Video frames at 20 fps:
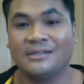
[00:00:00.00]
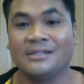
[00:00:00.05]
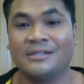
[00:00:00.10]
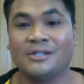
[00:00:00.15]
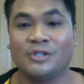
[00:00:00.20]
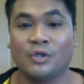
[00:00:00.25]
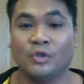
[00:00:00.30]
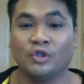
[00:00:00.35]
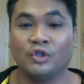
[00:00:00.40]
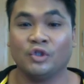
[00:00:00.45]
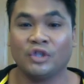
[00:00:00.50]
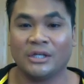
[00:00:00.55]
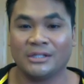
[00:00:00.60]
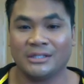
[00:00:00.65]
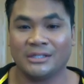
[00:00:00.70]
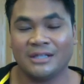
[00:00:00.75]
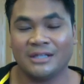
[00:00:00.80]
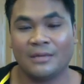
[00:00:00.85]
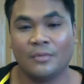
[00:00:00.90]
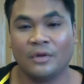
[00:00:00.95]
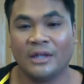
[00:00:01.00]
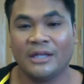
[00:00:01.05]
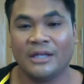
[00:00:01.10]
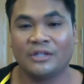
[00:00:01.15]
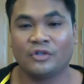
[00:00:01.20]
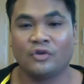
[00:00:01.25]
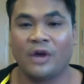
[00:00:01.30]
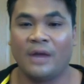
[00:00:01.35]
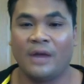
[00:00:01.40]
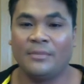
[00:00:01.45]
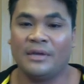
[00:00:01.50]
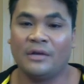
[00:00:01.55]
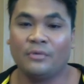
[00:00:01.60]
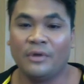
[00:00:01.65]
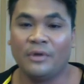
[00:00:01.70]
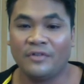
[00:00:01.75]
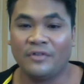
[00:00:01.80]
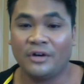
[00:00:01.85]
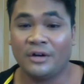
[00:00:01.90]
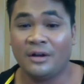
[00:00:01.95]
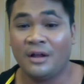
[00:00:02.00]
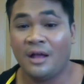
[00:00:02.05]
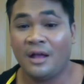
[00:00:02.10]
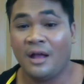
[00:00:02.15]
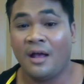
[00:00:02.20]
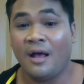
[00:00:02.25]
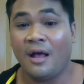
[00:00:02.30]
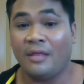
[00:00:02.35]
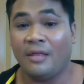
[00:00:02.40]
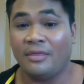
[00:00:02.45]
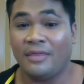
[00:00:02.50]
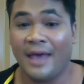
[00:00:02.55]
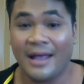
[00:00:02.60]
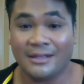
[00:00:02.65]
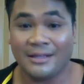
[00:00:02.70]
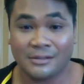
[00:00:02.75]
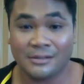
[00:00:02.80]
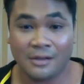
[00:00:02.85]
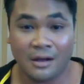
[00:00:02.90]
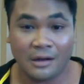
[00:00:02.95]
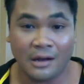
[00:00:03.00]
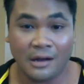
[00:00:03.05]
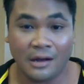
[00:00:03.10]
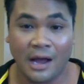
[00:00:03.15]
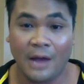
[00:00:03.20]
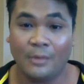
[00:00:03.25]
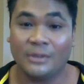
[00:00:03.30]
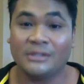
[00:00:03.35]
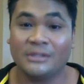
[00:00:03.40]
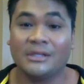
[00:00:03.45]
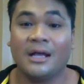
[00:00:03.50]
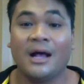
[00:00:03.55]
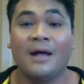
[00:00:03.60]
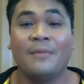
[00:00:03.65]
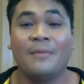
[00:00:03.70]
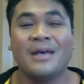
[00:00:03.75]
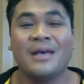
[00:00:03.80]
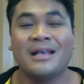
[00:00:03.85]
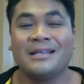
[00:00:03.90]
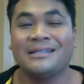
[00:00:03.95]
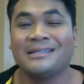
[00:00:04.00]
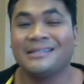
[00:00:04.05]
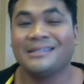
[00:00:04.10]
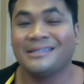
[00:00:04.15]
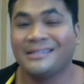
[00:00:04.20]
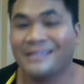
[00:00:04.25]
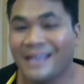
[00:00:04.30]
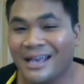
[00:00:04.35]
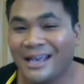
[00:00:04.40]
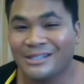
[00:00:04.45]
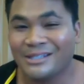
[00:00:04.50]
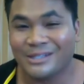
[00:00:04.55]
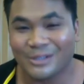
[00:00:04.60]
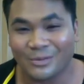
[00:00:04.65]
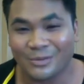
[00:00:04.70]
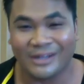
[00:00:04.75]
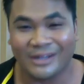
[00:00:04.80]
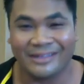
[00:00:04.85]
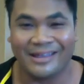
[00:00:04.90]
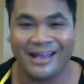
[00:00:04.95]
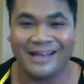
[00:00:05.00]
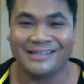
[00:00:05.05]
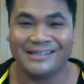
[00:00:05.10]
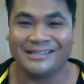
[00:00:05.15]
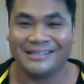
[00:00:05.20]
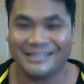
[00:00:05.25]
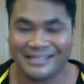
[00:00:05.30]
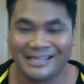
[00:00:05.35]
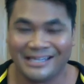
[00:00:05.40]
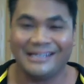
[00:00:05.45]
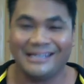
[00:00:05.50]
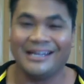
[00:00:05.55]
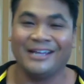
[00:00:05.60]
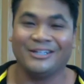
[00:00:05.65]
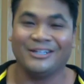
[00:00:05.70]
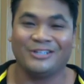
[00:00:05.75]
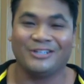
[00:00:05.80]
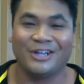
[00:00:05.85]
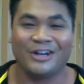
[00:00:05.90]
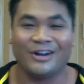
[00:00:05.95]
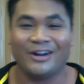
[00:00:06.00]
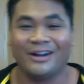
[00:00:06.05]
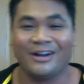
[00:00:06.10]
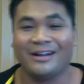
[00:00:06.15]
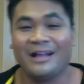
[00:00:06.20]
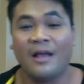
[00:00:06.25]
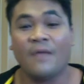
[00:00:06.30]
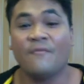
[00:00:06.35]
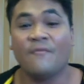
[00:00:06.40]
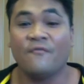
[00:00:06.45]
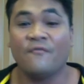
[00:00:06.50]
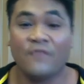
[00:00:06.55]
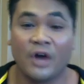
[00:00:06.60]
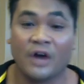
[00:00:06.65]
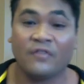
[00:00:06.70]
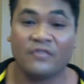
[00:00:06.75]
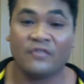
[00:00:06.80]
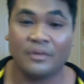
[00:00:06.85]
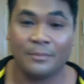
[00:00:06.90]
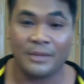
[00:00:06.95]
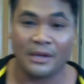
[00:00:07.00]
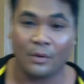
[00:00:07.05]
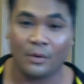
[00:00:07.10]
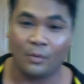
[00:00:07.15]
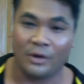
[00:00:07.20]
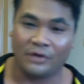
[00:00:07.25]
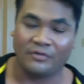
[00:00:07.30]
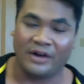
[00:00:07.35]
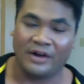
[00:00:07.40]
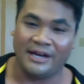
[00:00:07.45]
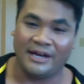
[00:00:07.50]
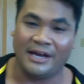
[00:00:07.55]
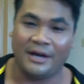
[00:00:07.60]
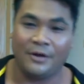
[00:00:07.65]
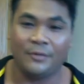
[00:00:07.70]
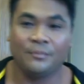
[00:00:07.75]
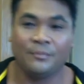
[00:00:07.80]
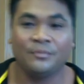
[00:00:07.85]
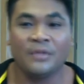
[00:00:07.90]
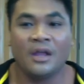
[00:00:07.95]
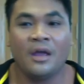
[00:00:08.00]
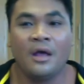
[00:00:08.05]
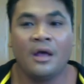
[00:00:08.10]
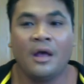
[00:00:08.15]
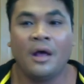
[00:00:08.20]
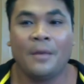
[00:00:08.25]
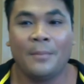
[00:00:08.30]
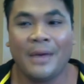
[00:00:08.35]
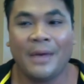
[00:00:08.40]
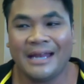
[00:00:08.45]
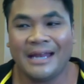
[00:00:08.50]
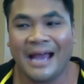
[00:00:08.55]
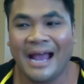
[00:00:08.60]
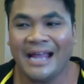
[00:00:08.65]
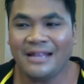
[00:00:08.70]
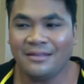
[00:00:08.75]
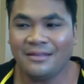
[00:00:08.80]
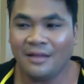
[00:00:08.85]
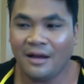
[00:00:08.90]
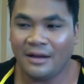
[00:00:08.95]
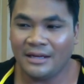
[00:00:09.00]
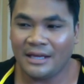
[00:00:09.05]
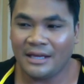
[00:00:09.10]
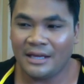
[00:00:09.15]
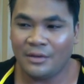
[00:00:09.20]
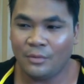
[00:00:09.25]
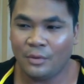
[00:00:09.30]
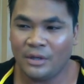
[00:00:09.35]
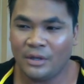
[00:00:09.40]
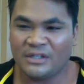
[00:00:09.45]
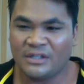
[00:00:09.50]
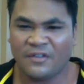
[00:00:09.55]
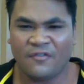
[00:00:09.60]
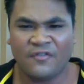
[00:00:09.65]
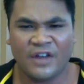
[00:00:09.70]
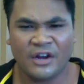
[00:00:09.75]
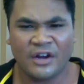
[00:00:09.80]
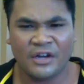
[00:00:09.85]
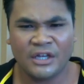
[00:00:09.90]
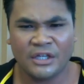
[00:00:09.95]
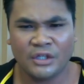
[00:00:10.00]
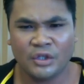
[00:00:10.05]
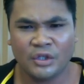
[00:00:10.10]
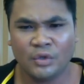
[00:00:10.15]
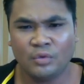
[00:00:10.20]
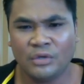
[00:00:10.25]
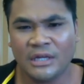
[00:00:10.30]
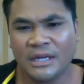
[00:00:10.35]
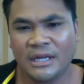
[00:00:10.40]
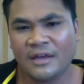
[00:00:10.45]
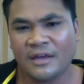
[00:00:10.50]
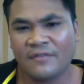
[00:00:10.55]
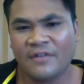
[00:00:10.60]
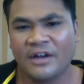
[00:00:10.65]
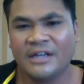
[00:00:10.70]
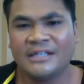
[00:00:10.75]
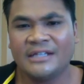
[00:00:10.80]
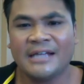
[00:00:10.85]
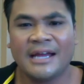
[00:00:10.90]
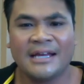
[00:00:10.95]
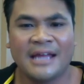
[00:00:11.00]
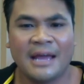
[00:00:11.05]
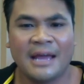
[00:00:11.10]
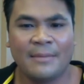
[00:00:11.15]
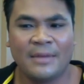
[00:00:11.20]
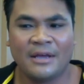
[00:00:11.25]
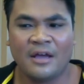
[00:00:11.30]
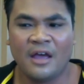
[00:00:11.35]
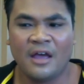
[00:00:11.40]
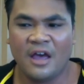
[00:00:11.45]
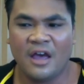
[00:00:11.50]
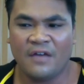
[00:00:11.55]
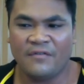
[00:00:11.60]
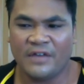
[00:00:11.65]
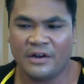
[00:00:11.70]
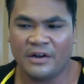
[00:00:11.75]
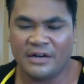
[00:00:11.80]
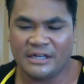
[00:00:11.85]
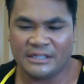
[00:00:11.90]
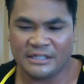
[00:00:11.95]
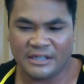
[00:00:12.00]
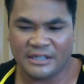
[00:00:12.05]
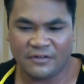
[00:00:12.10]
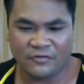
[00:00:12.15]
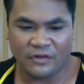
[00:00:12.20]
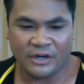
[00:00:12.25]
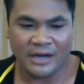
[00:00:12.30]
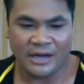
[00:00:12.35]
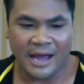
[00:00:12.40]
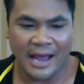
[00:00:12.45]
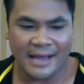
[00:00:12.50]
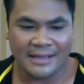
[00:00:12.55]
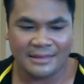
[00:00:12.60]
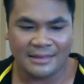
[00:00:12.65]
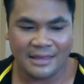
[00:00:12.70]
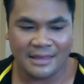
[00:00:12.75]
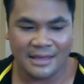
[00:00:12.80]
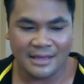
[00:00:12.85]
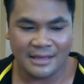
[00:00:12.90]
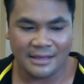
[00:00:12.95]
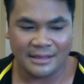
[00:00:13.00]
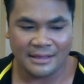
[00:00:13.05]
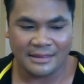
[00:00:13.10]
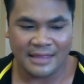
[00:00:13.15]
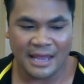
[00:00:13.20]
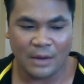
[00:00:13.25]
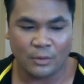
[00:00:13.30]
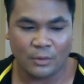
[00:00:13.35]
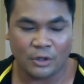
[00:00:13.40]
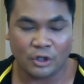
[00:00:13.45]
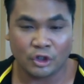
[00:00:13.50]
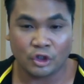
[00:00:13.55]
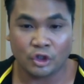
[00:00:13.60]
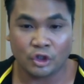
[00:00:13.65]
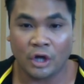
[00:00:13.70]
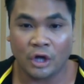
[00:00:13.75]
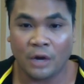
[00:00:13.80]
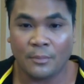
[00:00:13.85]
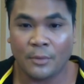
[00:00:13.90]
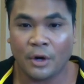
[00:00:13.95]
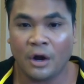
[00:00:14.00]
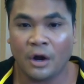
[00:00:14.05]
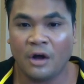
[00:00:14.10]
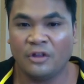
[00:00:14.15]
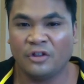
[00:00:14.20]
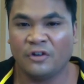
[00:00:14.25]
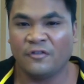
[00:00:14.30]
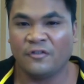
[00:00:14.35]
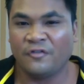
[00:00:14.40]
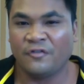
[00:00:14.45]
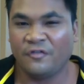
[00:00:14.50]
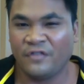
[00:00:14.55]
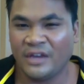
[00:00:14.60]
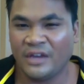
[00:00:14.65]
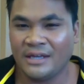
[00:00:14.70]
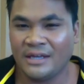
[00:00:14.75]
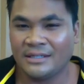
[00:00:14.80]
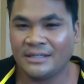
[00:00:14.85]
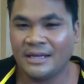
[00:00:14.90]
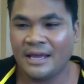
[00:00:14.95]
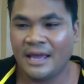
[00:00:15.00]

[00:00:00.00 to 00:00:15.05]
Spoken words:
it's to Justin Timberlake's Cry Me a River. That song I was obsessed with as a teenager, far from being one right now. But I thought it was very unique, very dynamic, very different. I think they were sharper on their feet